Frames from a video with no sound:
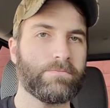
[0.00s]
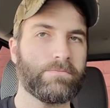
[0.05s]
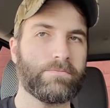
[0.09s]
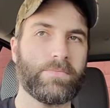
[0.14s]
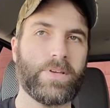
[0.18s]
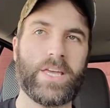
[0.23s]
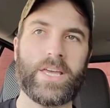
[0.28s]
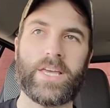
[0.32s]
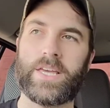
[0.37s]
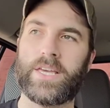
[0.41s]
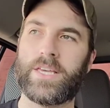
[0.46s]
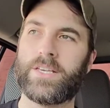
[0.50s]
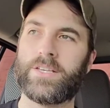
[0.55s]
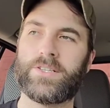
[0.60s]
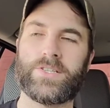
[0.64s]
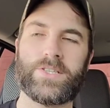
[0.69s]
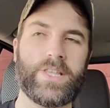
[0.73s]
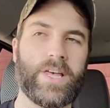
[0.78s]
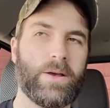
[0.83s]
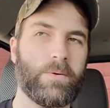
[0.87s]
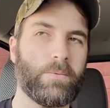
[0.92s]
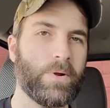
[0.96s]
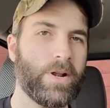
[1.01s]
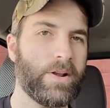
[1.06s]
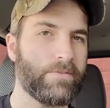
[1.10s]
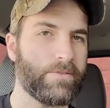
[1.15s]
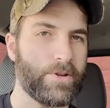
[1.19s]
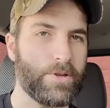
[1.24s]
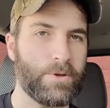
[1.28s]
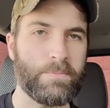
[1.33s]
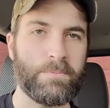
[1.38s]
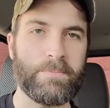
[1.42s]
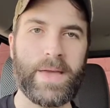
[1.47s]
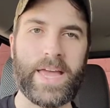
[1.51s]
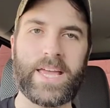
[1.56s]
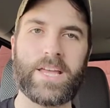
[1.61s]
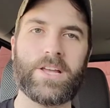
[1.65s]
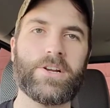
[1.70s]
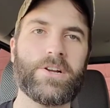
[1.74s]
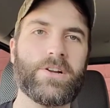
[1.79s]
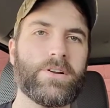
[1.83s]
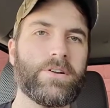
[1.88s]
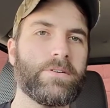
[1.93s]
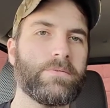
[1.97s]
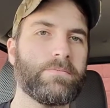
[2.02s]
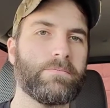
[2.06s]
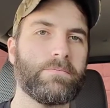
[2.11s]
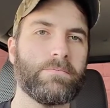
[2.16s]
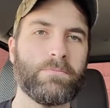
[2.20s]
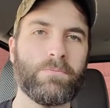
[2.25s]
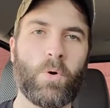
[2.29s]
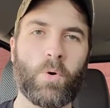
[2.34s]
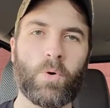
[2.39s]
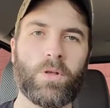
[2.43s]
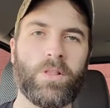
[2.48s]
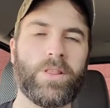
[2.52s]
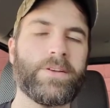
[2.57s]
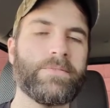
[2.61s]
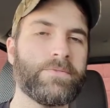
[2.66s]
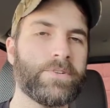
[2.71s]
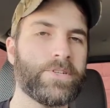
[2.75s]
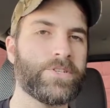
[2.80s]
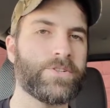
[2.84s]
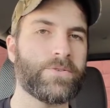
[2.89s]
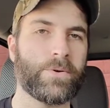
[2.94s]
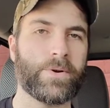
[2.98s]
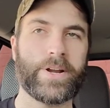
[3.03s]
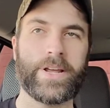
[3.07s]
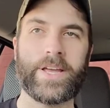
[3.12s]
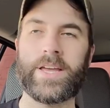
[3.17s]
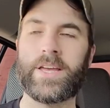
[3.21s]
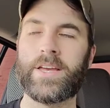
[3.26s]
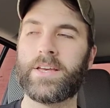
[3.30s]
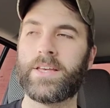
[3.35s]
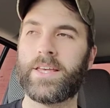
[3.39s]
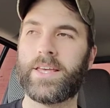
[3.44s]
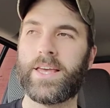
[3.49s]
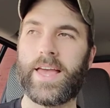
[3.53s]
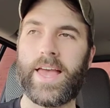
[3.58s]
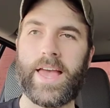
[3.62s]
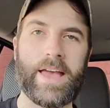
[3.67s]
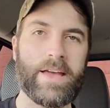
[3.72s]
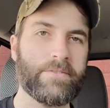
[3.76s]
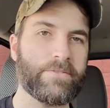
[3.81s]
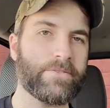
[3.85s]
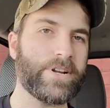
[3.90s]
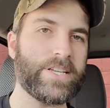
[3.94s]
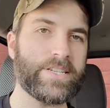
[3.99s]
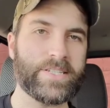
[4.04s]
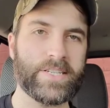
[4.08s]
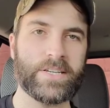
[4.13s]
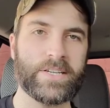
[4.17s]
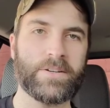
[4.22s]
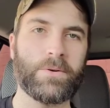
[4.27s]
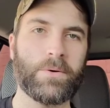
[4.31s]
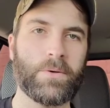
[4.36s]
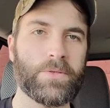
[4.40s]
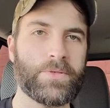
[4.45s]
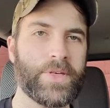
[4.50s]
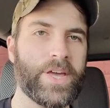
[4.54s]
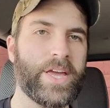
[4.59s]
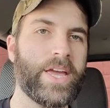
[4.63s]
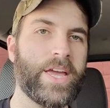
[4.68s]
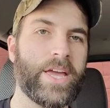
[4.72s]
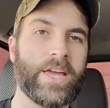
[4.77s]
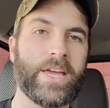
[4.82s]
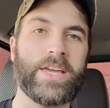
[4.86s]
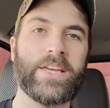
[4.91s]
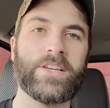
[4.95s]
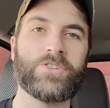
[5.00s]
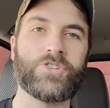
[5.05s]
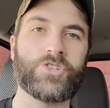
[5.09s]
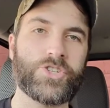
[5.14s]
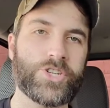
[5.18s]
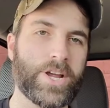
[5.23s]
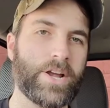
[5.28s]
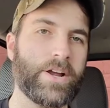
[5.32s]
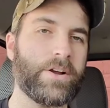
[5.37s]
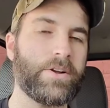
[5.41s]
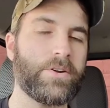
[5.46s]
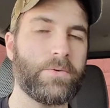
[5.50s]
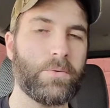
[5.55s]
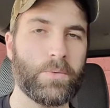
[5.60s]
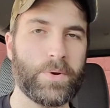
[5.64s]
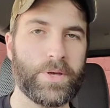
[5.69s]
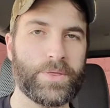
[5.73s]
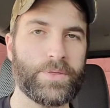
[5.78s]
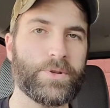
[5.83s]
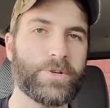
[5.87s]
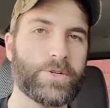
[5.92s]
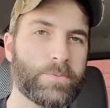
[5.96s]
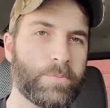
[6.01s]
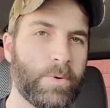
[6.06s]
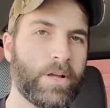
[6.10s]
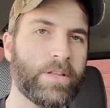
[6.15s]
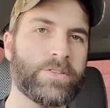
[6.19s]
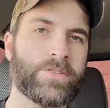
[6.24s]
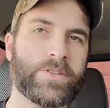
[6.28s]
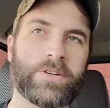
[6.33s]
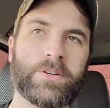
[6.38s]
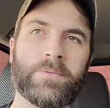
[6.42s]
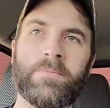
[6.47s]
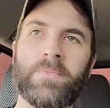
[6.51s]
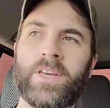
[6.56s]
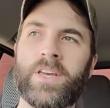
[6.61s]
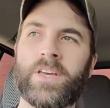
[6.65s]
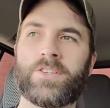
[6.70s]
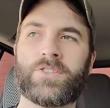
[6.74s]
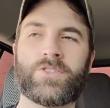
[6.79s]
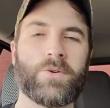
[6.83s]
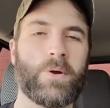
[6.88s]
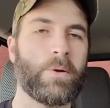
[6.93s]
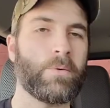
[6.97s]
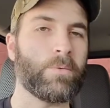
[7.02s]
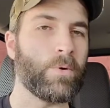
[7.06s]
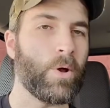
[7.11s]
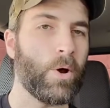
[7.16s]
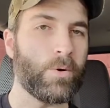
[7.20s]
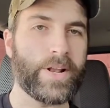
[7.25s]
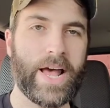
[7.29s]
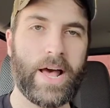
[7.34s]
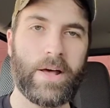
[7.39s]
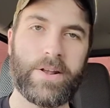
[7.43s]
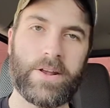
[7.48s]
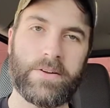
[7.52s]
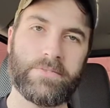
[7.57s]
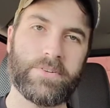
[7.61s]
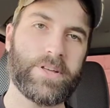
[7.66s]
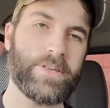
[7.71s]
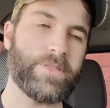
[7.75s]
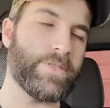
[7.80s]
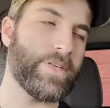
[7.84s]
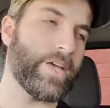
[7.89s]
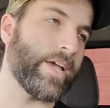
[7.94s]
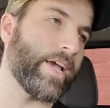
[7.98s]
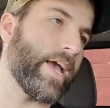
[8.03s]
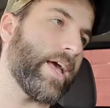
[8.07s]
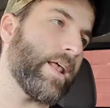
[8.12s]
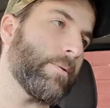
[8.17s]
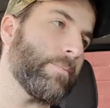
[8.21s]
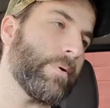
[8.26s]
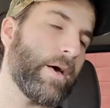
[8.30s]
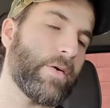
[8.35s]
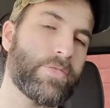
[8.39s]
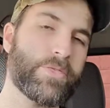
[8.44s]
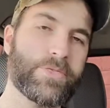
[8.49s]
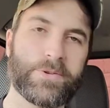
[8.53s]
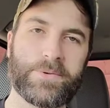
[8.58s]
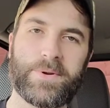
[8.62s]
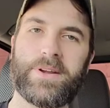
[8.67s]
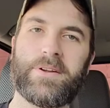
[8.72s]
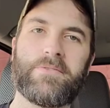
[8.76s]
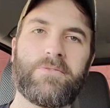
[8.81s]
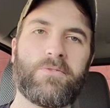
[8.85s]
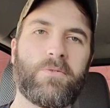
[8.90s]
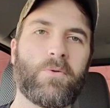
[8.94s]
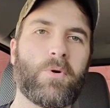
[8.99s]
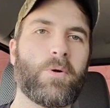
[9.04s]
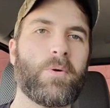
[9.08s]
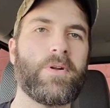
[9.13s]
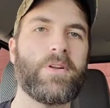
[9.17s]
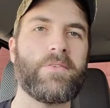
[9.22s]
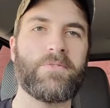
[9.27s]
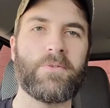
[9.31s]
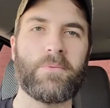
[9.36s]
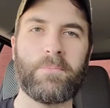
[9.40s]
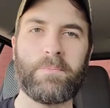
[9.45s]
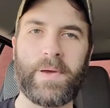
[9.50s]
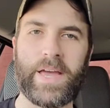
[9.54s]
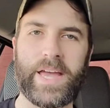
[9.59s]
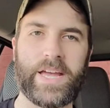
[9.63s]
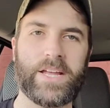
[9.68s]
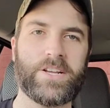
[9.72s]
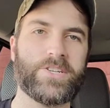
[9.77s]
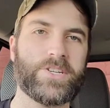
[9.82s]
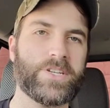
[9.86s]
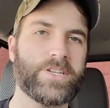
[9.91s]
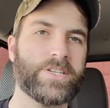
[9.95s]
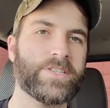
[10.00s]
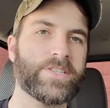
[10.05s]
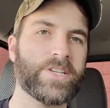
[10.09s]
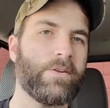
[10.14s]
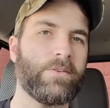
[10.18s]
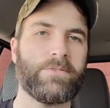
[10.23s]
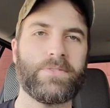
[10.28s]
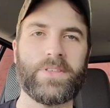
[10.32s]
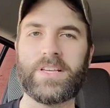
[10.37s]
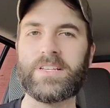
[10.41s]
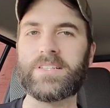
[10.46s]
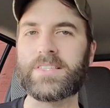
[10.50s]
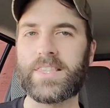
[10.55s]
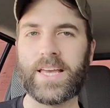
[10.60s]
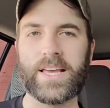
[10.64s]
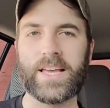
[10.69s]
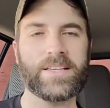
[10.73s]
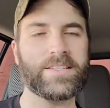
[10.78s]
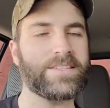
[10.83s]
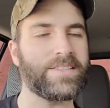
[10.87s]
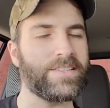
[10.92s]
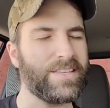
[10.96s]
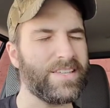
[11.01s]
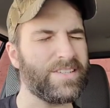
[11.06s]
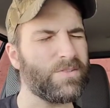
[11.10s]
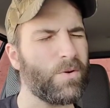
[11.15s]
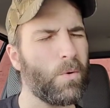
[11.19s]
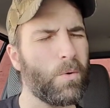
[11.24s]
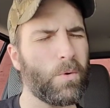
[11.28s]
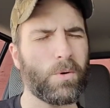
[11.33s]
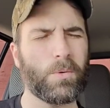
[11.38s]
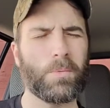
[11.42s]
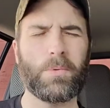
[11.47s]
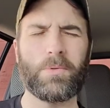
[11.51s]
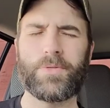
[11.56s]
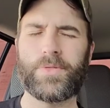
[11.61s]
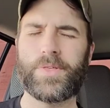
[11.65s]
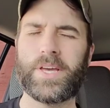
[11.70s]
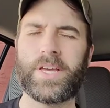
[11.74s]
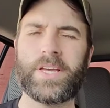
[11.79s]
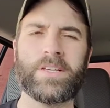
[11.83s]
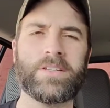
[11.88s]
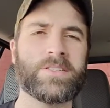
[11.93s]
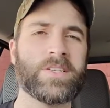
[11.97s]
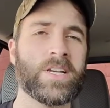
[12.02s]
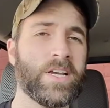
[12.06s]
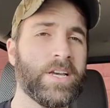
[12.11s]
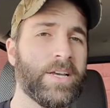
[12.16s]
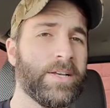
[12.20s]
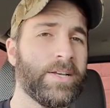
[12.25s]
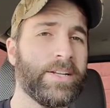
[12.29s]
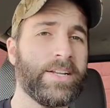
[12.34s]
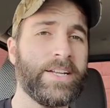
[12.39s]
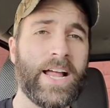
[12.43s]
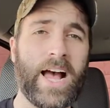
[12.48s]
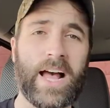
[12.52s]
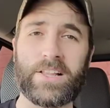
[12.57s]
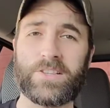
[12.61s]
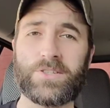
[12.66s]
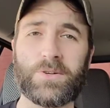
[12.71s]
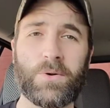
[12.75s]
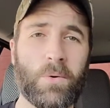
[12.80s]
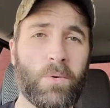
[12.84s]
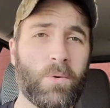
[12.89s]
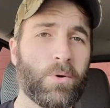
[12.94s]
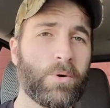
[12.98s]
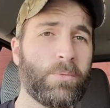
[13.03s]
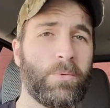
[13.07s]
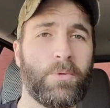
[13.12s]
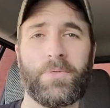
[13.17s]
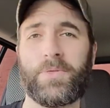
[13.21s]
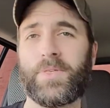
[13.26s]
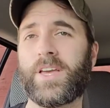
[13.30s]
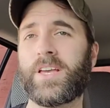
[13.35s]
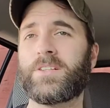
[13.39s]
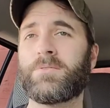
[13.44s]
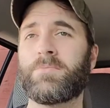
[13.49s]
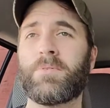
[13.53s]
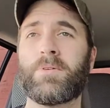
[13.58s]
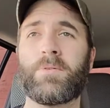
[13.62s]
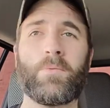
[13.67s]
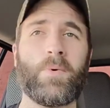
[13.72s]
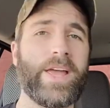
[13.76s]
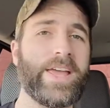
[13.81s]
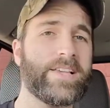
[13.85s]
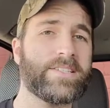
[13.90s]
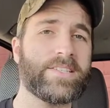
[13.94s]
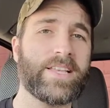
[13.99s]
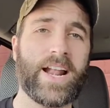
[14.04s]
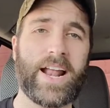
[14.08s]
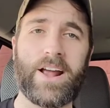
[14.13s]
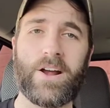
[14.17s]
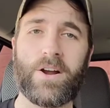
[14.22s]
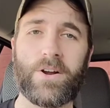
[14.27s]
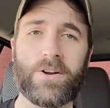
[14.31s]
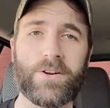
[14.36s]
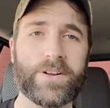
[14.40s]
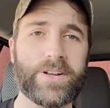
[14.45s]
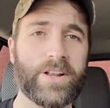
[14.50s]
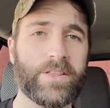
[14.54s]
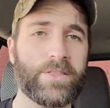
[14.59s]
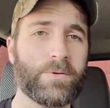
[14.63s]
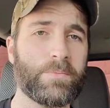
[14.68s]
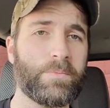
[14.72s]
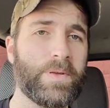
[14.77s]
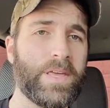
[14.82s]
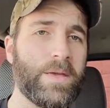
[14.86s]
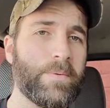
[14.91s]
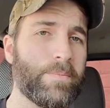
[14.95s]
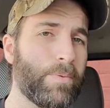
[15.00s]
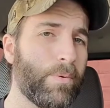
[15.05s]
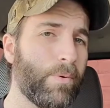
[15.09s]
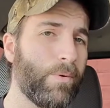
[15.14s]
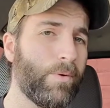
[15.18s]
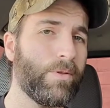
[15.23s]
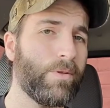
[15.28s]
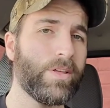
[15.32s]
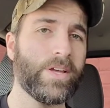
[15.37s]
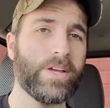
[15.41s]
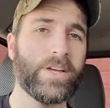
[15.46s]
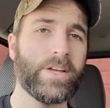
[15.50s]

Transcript: is that whenever you make your moral inventory, every single thing is shared with your sponsor. So I wrote out everything. I had about three or four different pages of these things, these horrible things, not so horrible things, but ways that I hurted other people.